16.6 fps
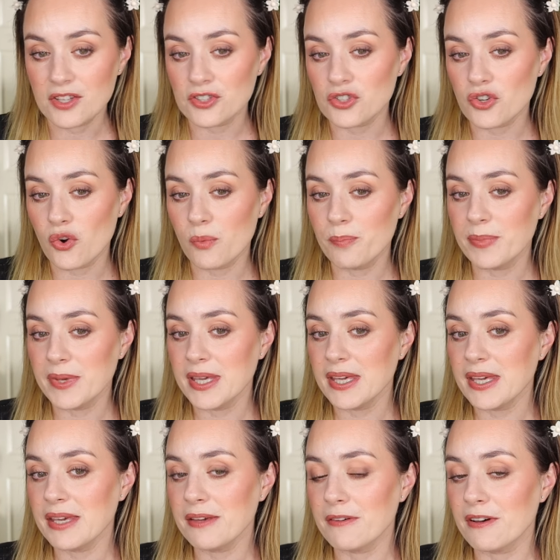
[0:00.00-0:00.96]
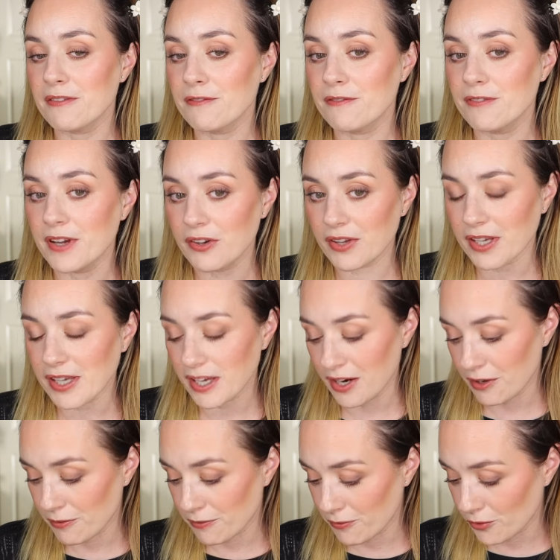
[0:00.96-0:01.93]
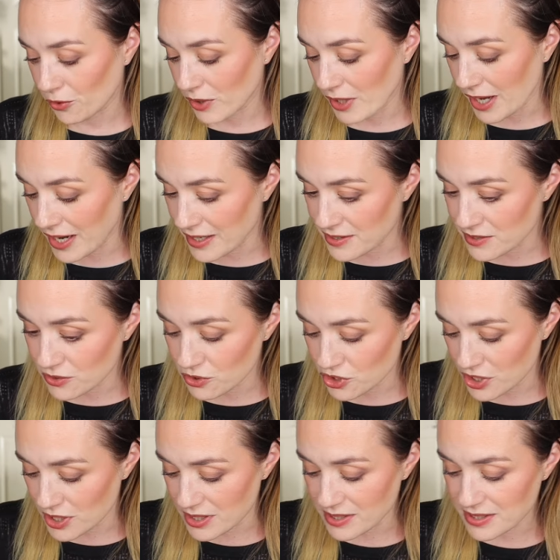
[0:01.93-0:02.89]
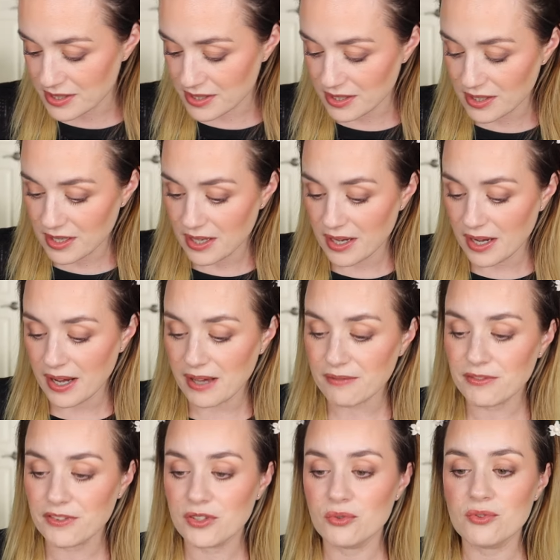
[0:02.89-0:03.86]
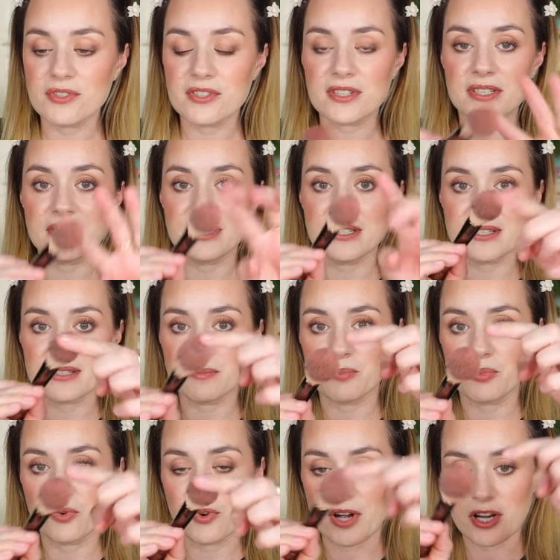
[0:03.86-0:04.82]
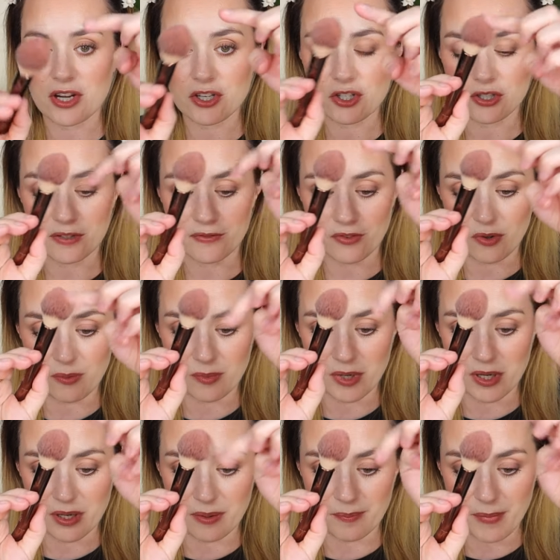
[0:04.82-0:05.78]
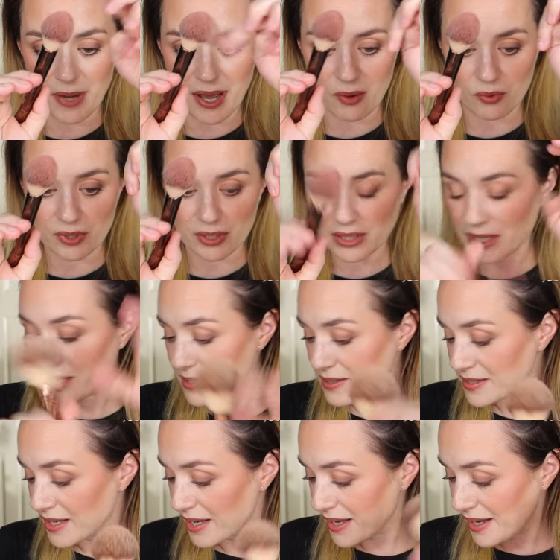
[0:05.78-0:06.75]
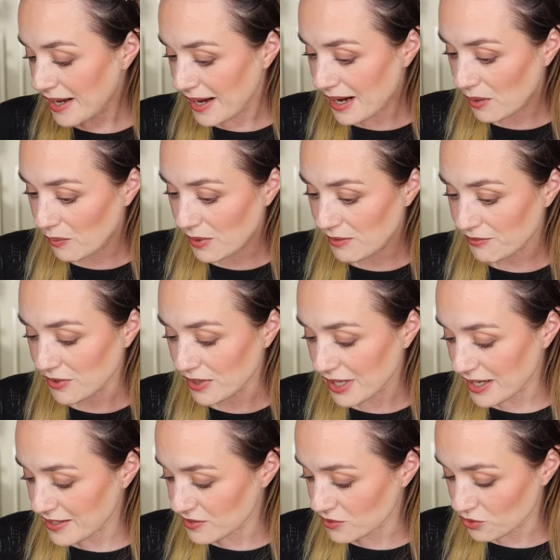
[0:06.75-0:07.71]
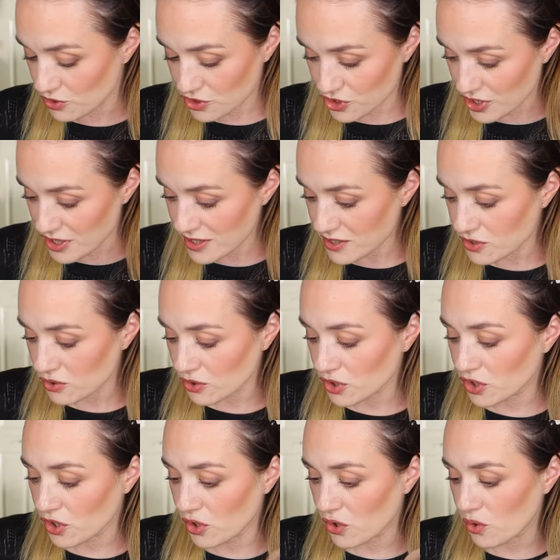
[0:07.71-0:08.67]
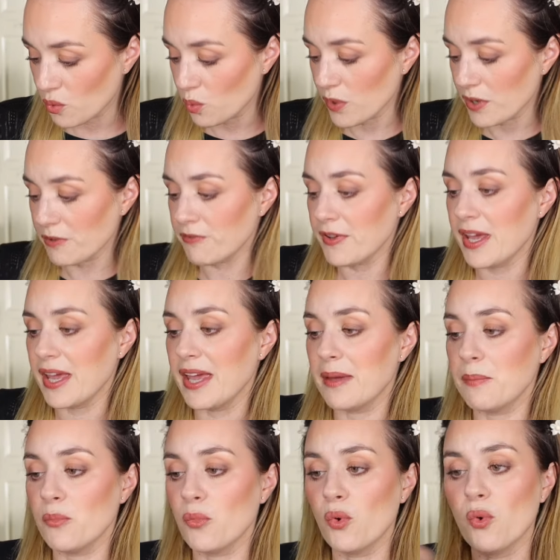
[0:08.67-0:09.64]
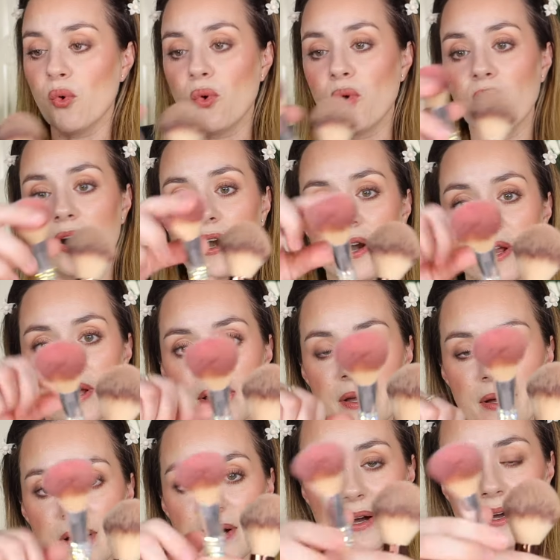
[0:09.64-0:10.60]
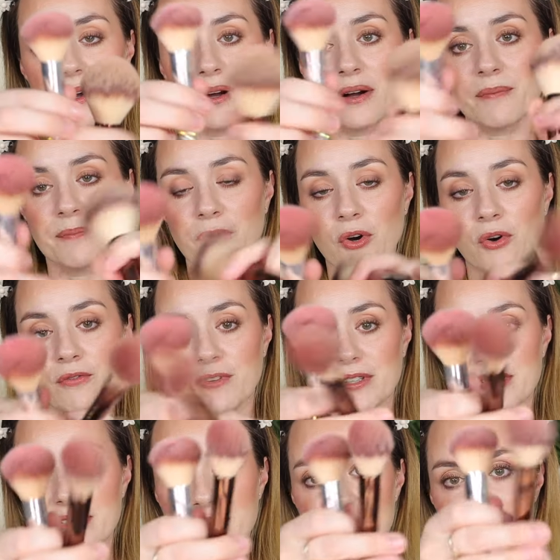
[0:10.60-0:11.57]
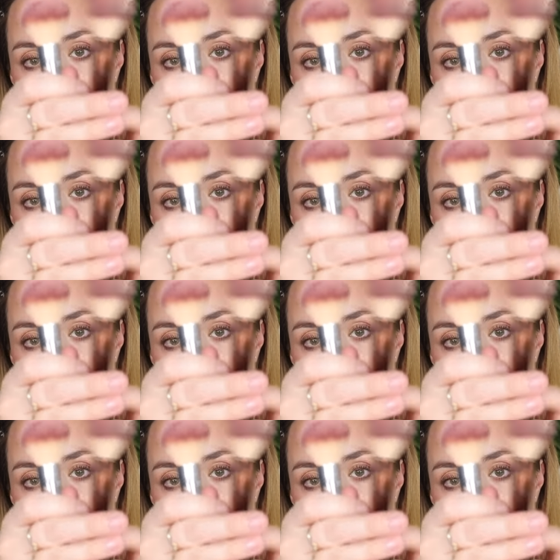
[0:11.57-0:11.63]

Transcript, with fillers: so be very careful. I suggest, I've used this brush from um, Hourglass. However, I suggest to go with a more um, over this